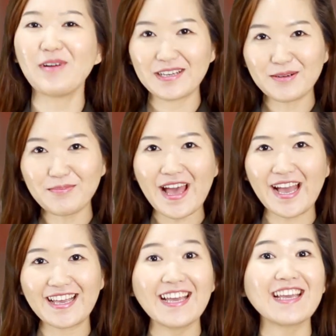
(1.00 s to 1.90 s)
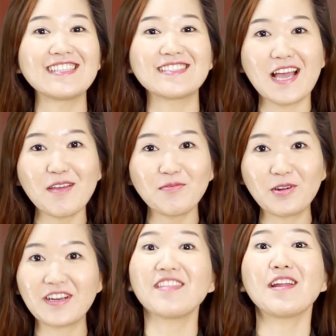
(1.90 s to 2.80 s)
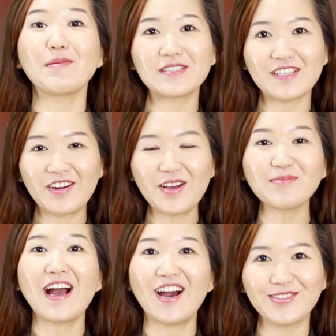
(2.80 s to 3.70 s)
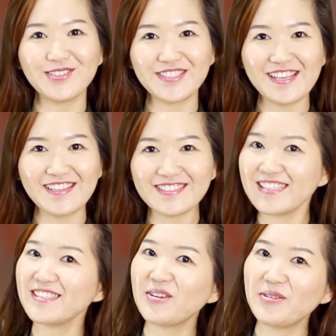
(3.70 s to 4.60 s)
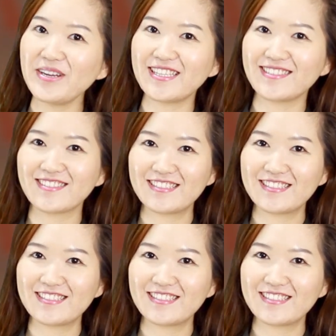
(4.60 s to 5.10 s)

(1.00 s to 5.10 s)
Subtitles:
Welcome back! It's time for another episode of How Do You Say This in Korean?